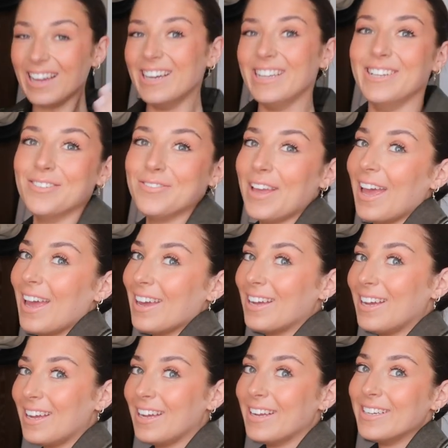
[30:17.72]
love it.
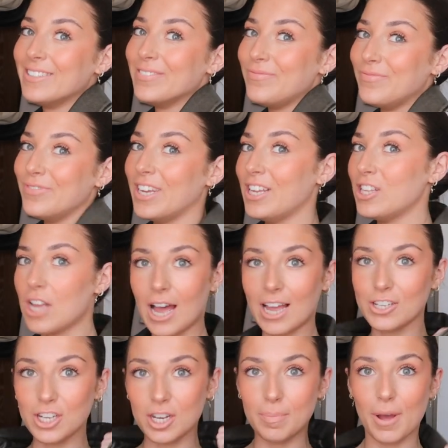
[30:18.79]
It's
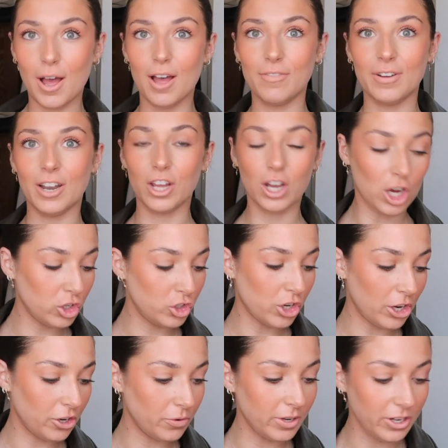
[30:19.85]
actually perfect. Like, I
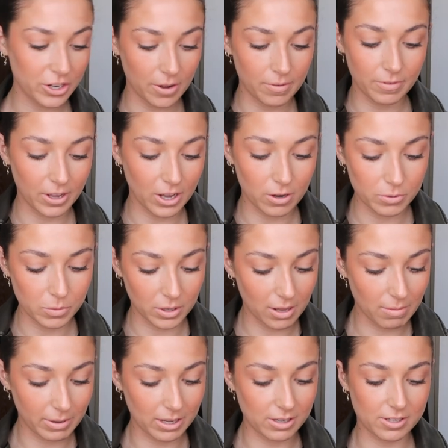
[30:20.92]
genuinely don't think I'd want
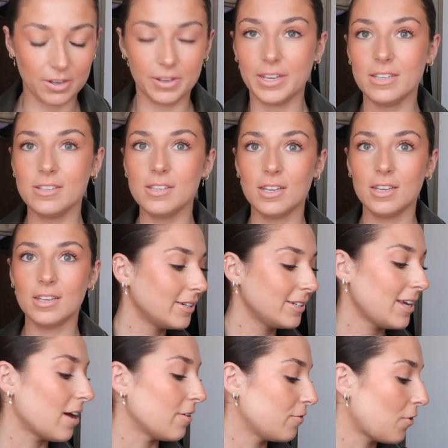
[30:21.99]
the bigger size.
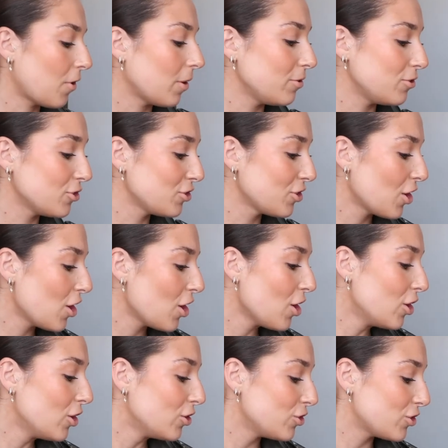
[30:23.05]
Yeah, I thought I would just
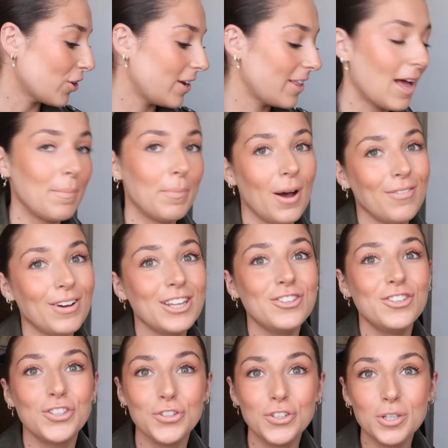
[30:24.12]
show you that. But I've had
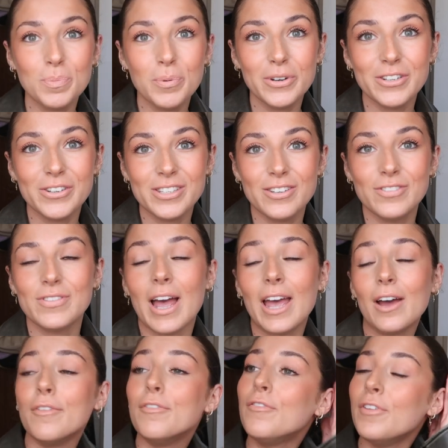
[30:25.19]
such a productive day.
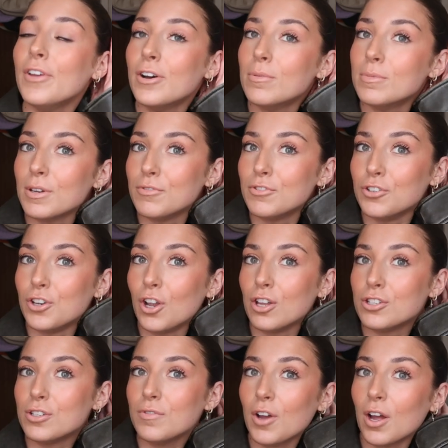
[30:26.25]
I've filmed, I've done
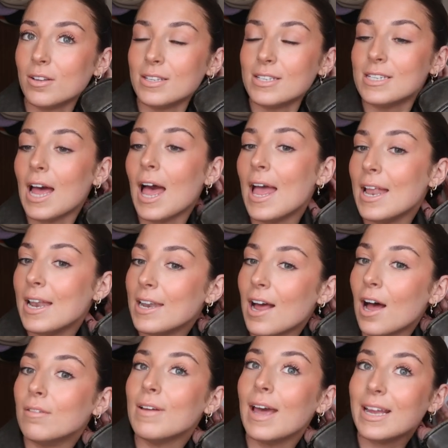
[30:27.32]
lots of content,
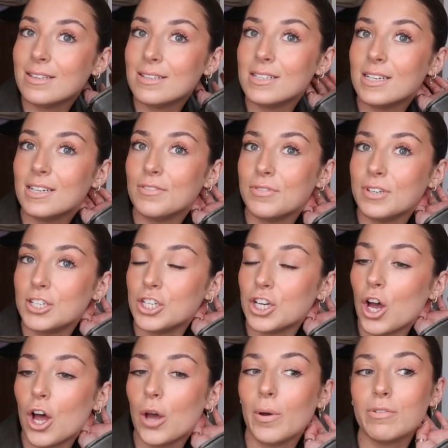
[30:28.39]
I've edited a video,
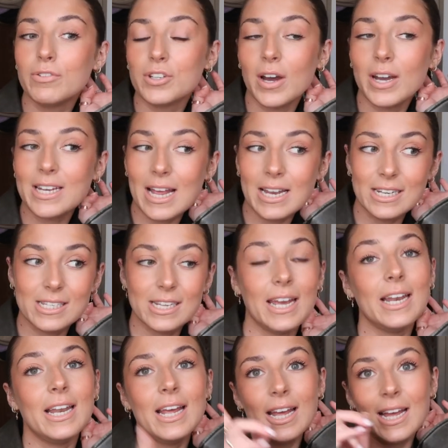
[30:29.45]
I've started
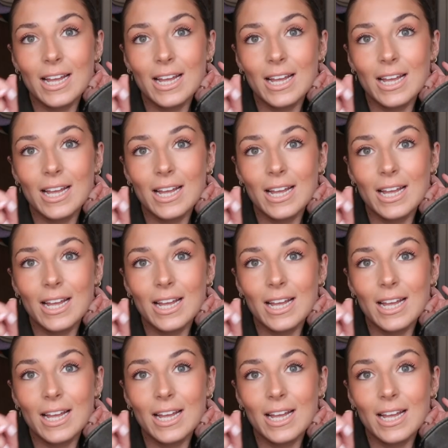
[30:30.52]
editing